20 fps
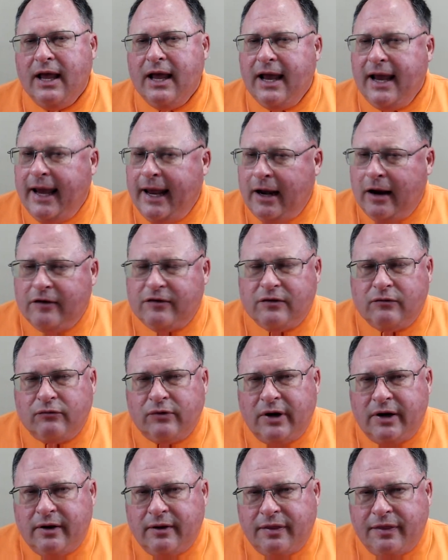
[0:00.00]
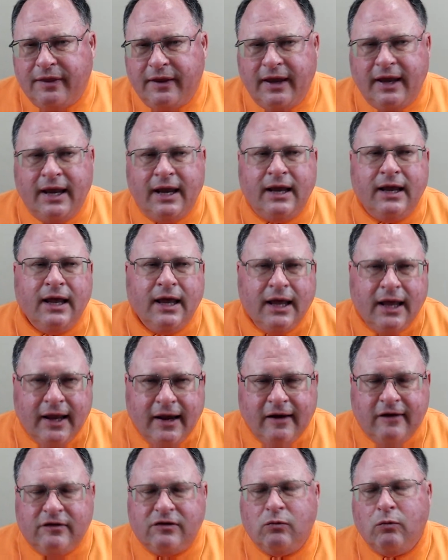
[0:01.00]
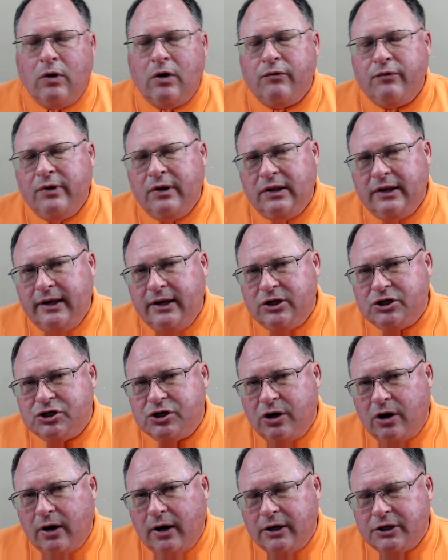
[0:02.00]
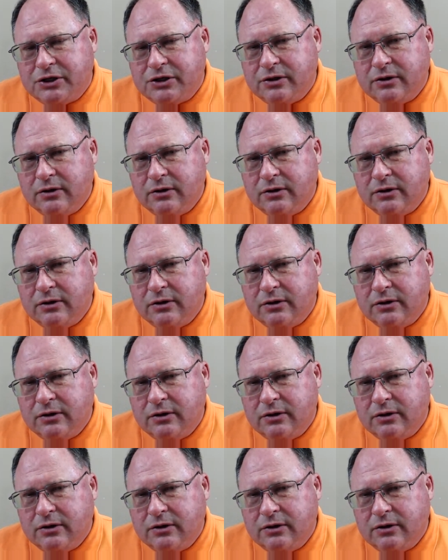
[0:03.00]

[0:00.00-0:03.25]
He doesn't run a thing, he's the one really in charge.